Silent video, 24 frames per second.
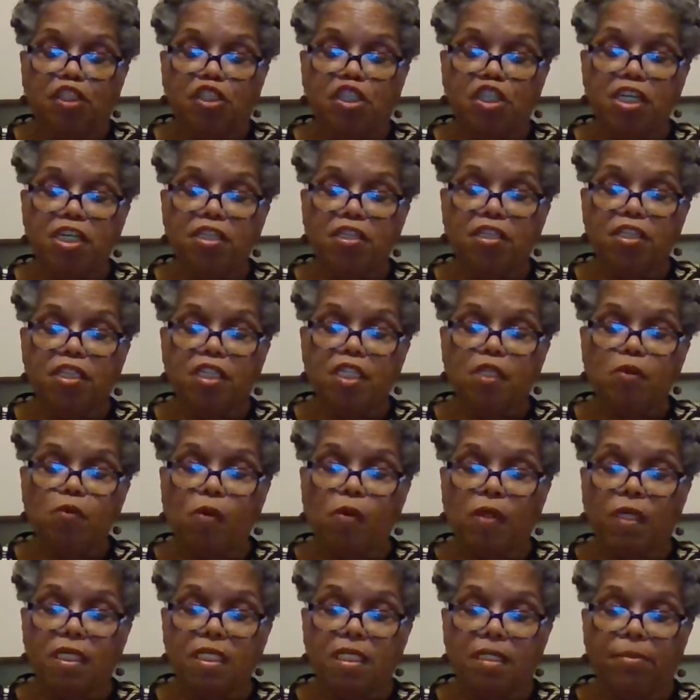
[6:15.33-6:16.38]
Jesus
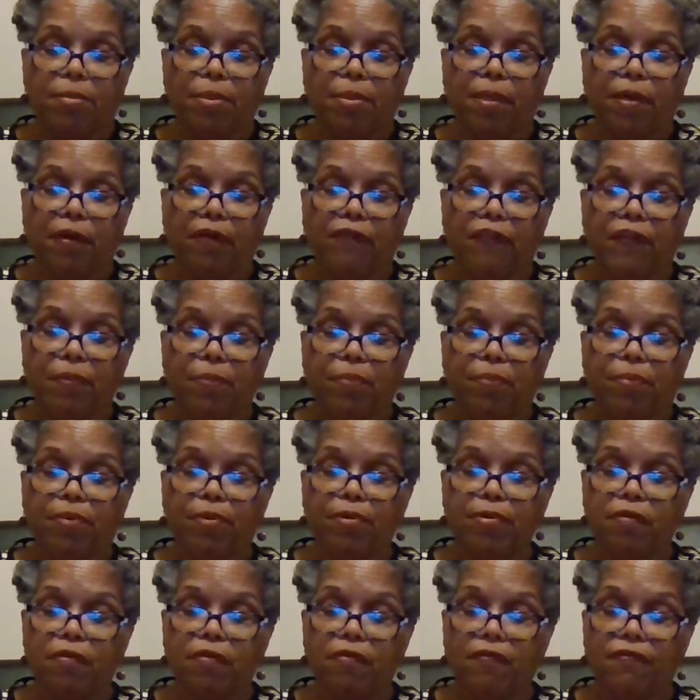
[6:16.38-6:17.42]
was a perfect
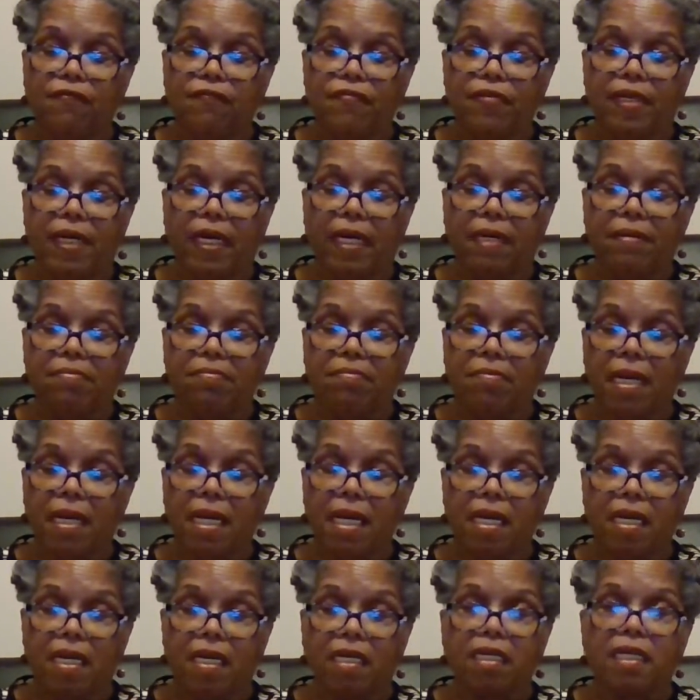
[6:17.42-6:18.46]
proof that
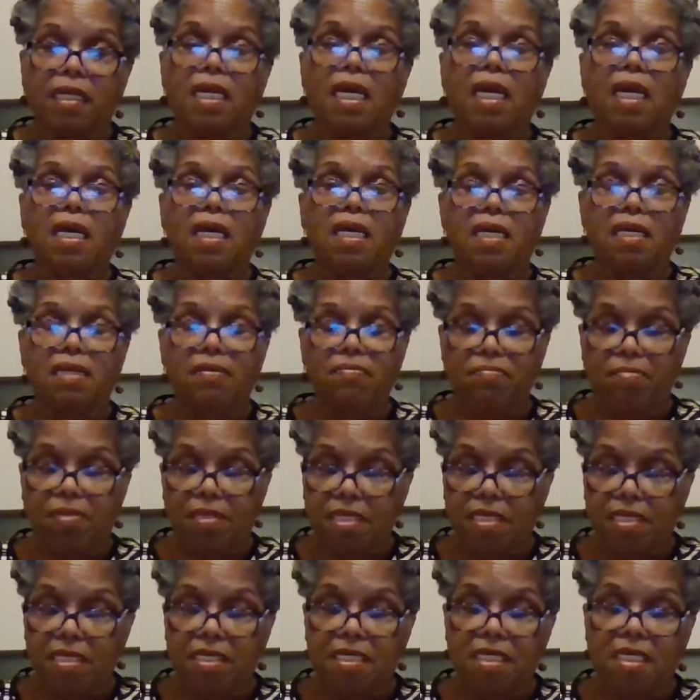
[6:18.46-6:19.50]
man can
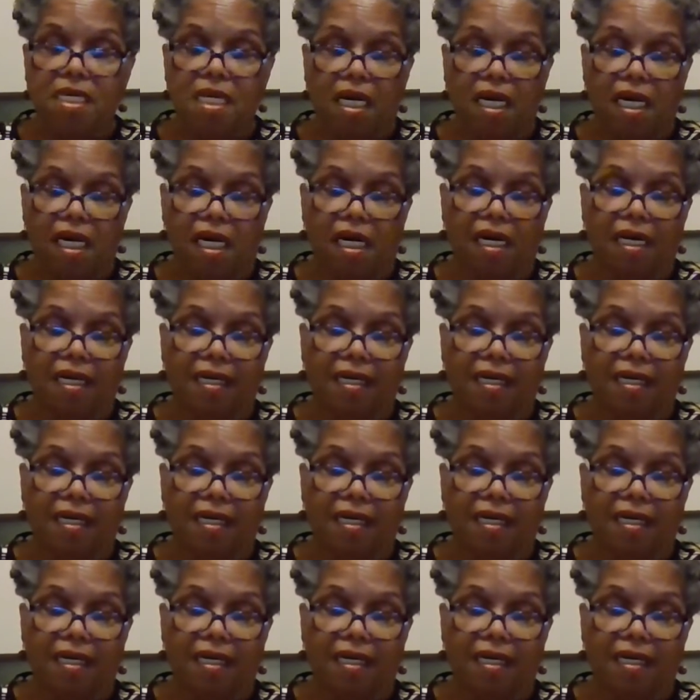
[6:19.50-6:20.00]
be God.